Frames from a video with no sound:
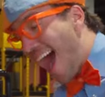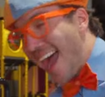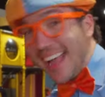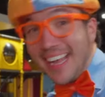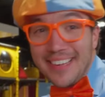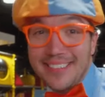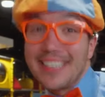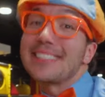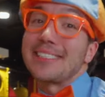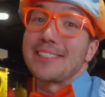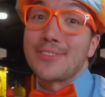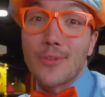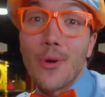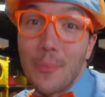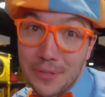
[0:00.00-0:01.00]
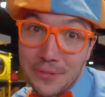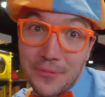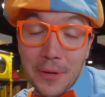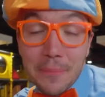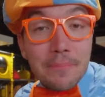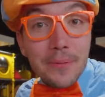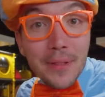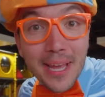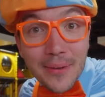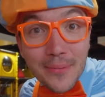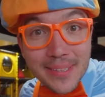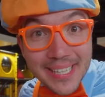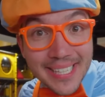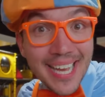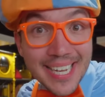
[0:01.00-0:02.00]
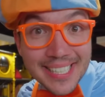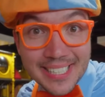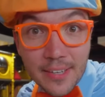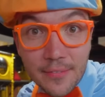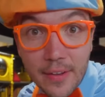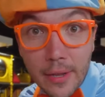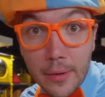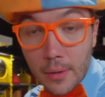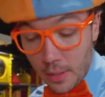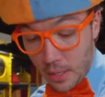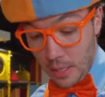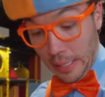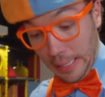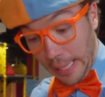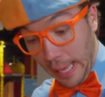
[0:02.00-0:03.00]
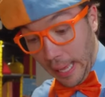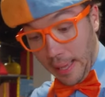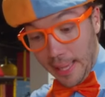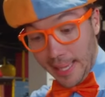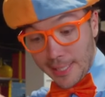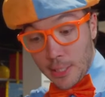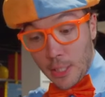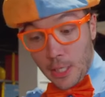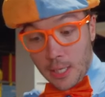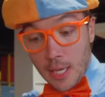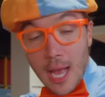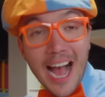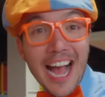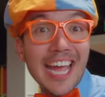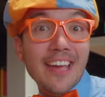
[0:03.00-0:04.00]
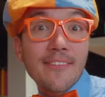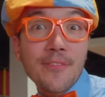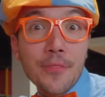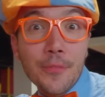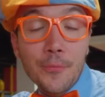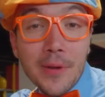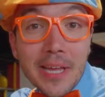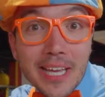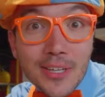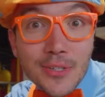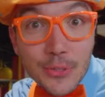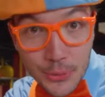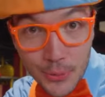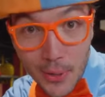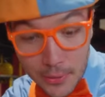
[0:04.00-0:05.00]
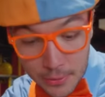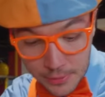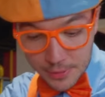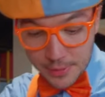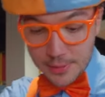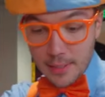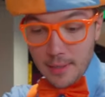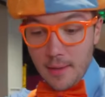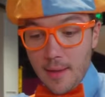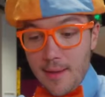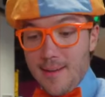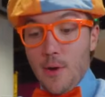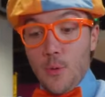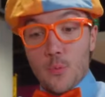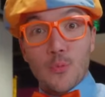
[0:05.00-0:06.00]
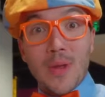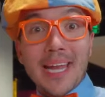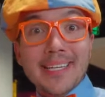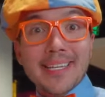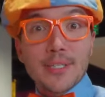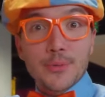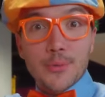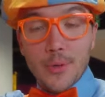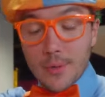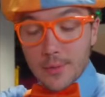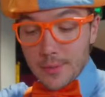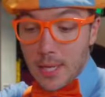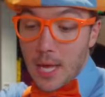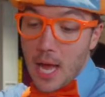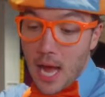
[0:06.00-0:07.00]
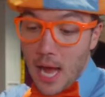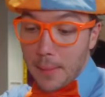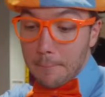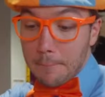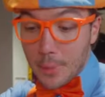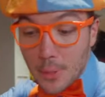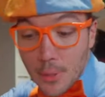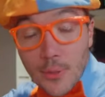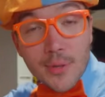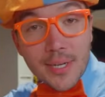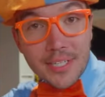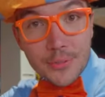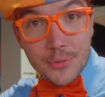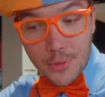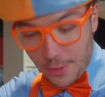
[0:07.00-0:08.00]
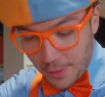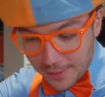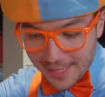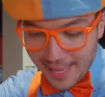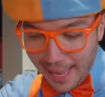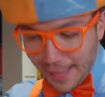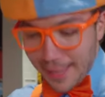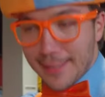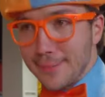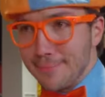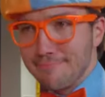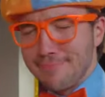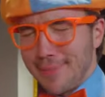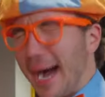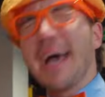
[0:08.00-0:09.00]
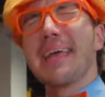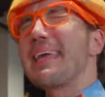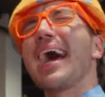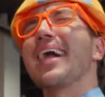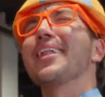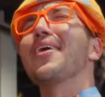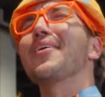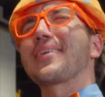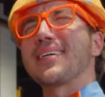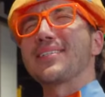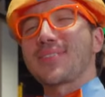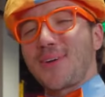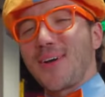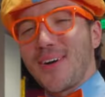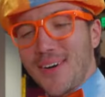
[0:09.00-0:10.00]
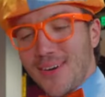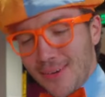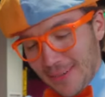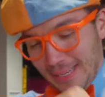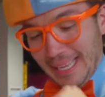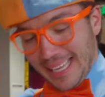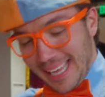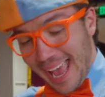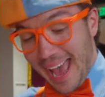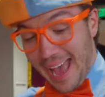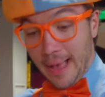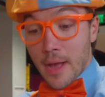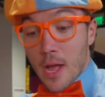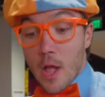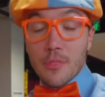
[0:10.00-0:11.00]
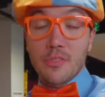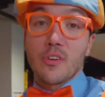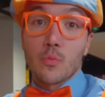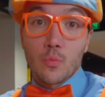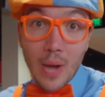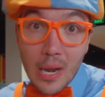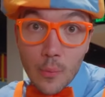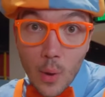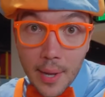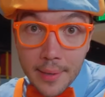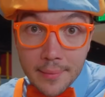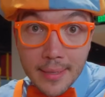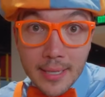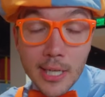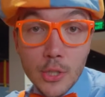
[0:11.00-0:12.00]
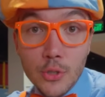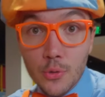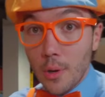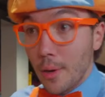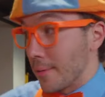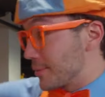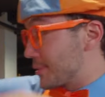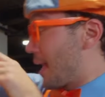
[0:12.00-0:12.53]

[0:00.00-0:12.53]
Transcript: This is so much fun playing with the excavator. Yeah, and look, I have 3 controls. A red control, a blue control, and a yellow control. Yeah, the red one controls